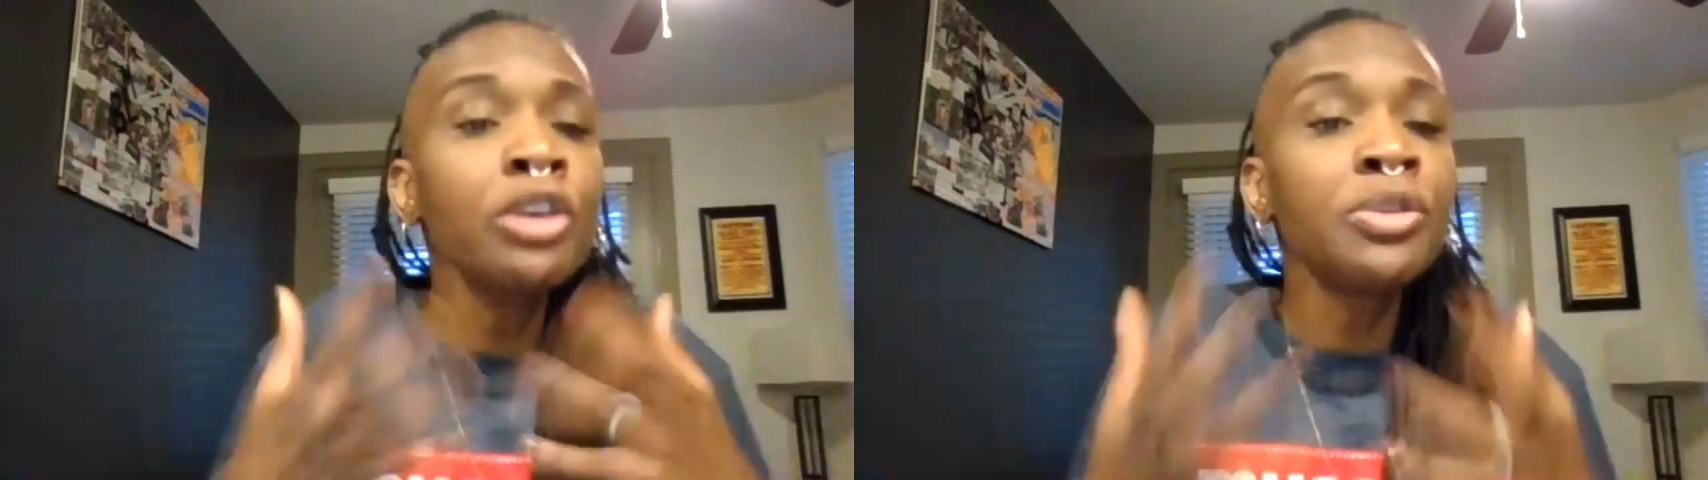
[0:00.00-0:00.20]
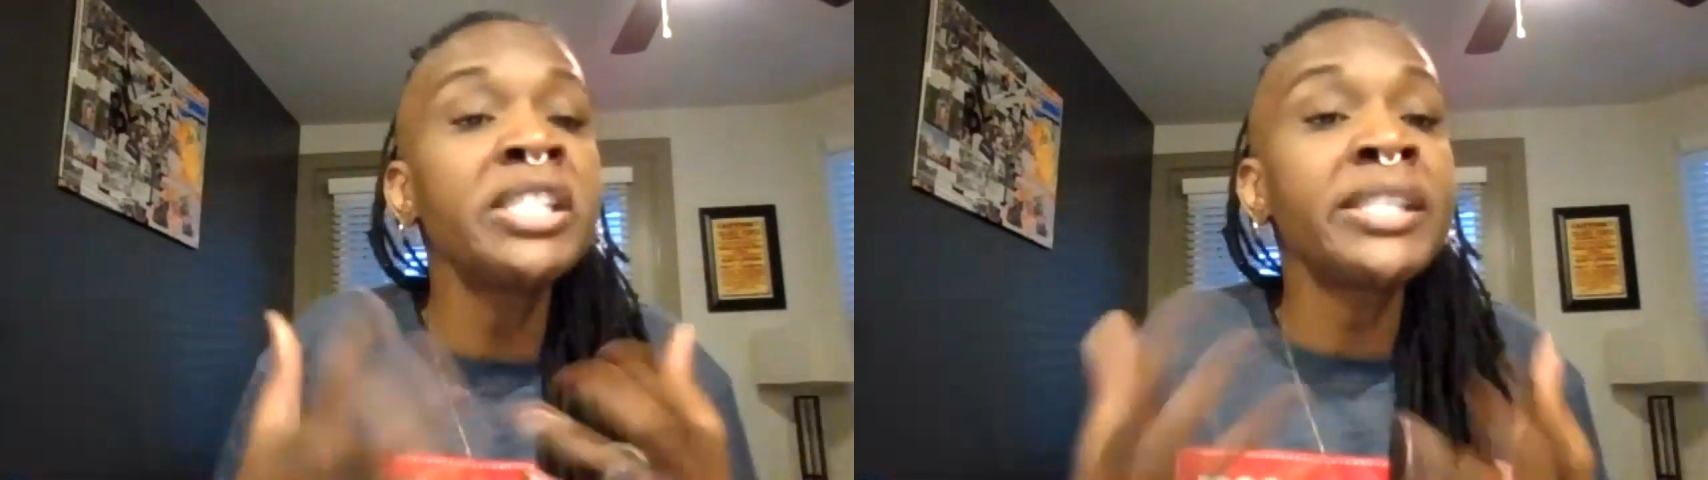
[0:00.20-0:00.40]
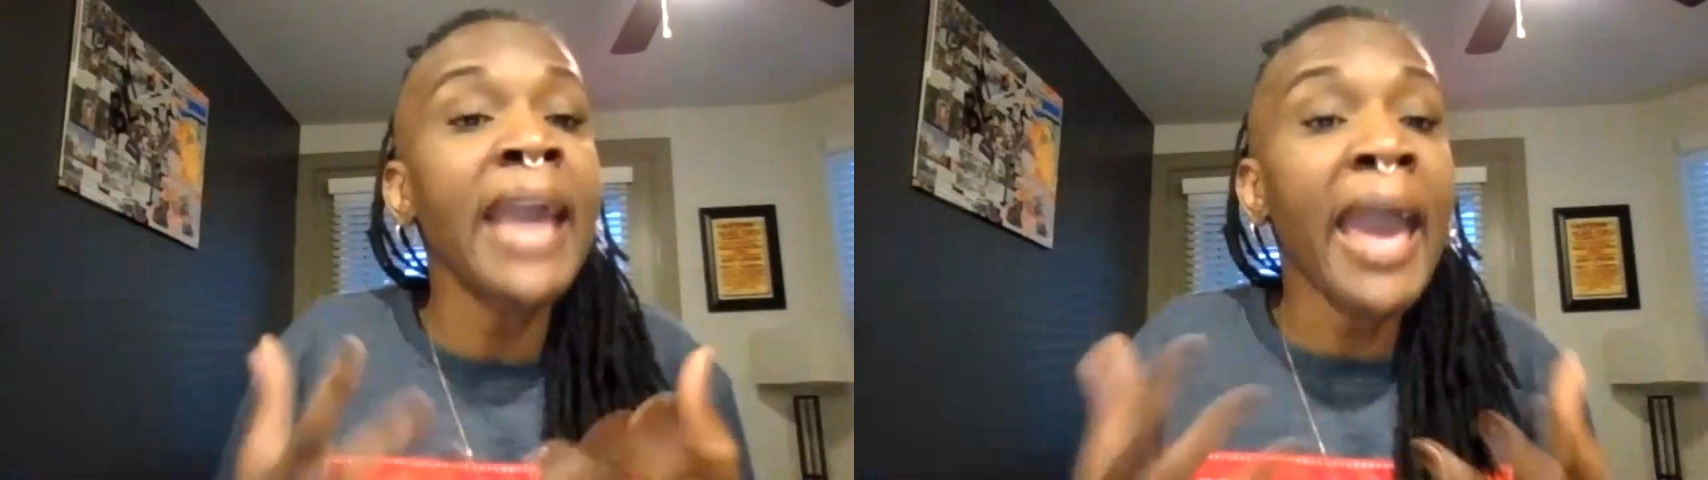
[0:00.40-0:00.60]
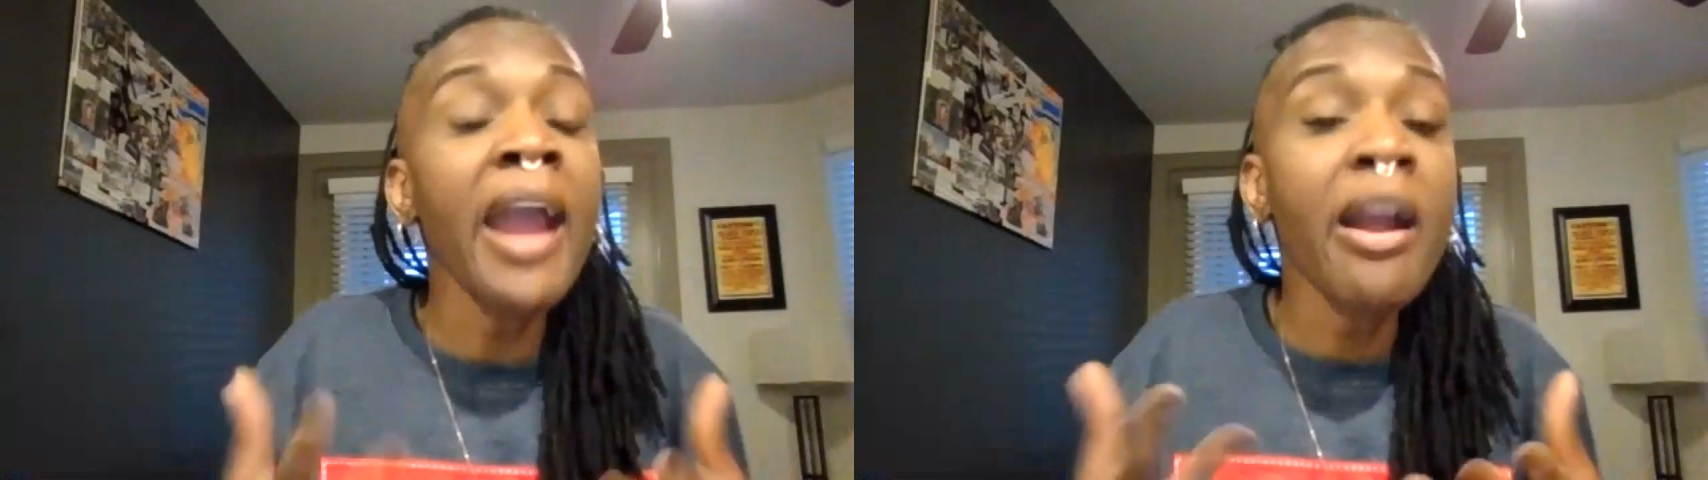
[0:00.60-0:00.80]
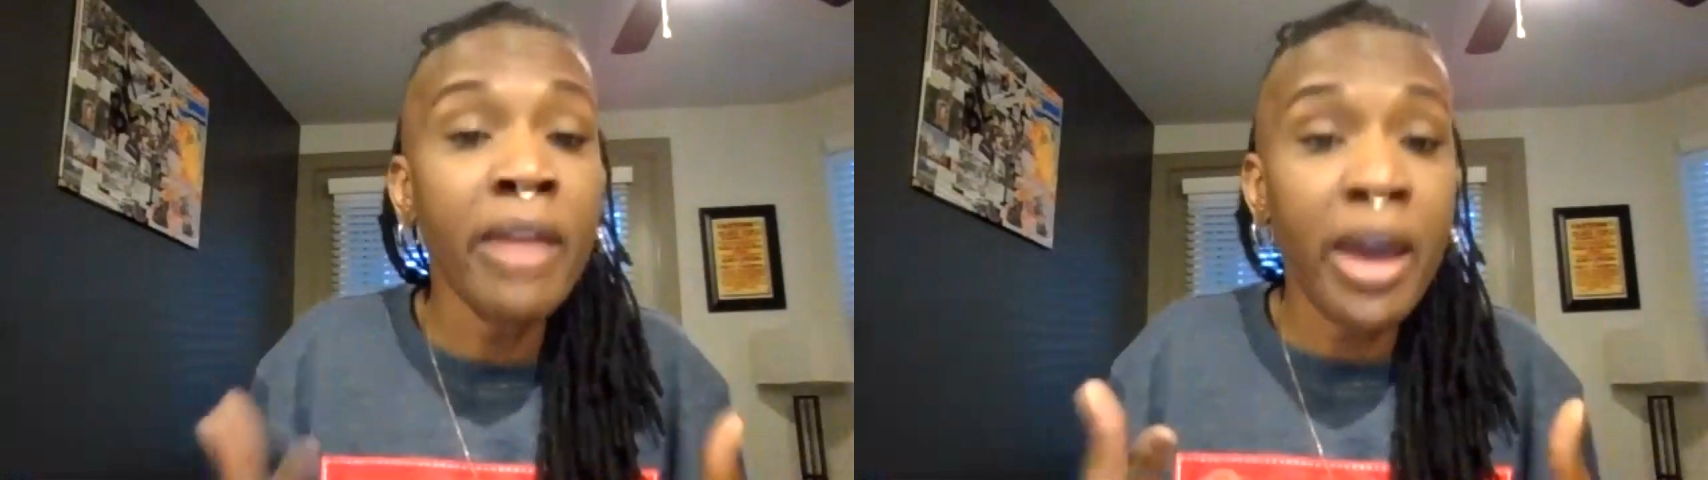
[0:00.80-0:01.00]
you
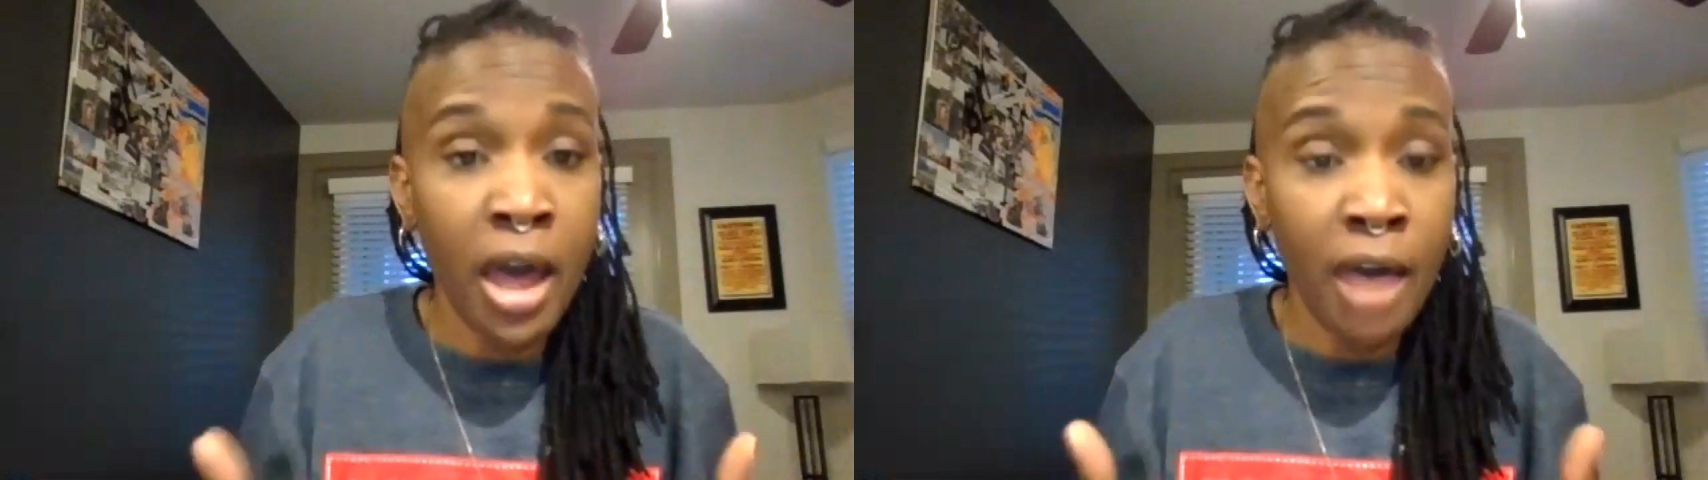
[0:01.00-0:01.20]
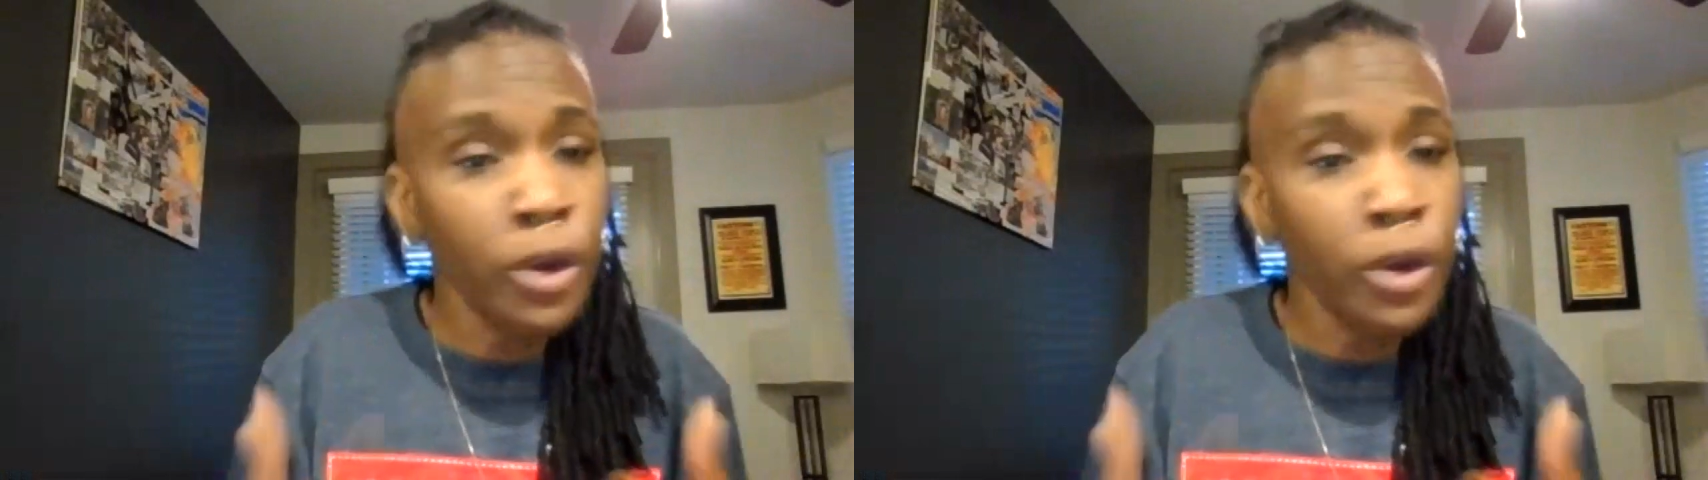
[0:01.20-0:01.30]
scared of?